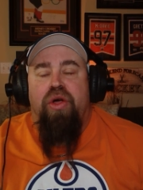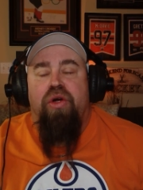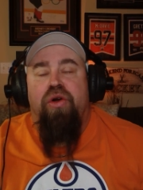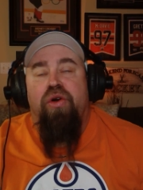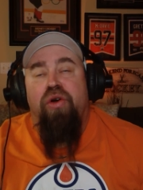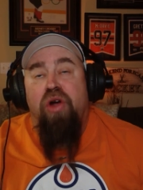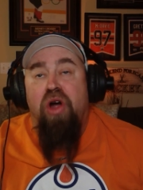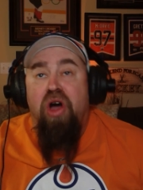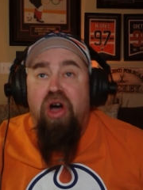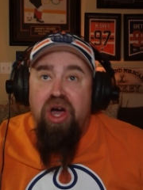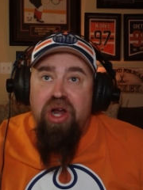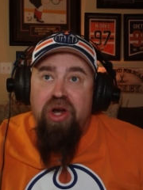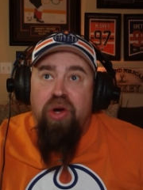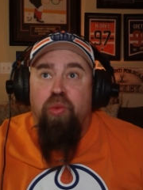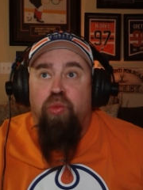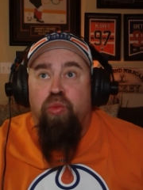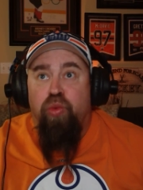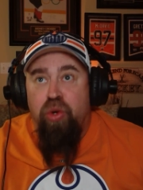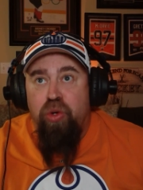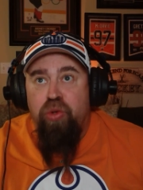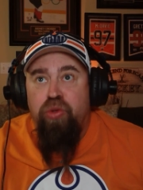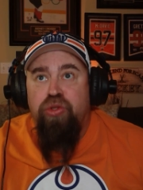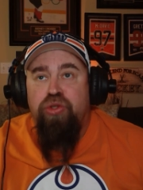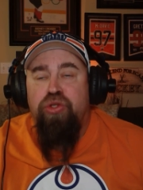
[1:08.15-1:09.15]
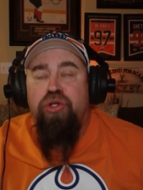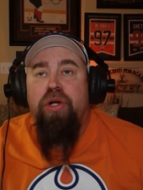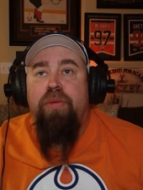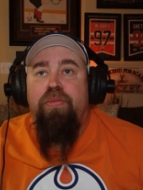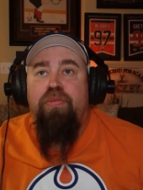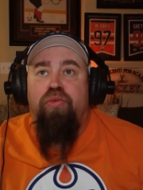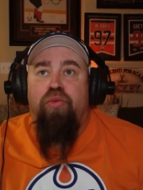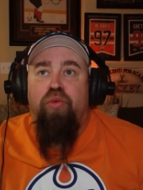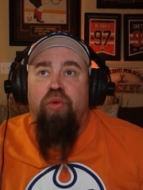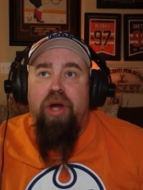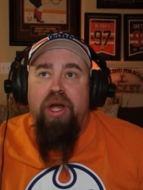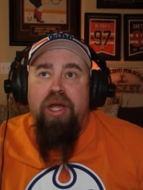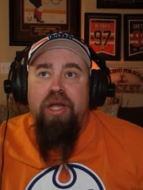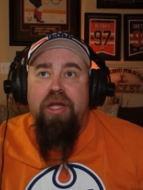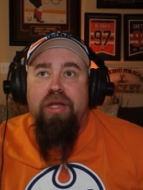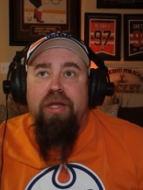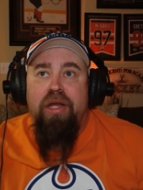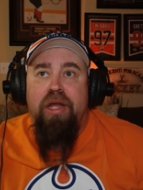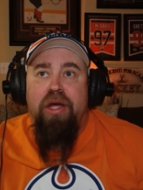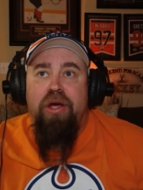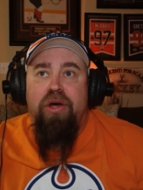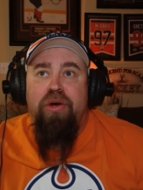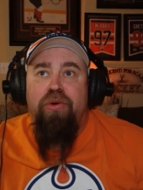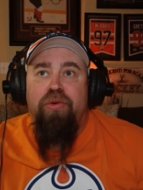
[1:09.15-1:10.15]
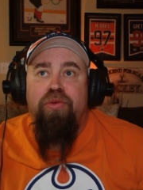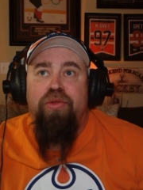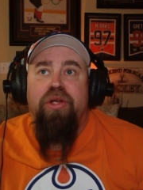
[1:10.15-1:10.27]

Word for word: are on a road trip right now.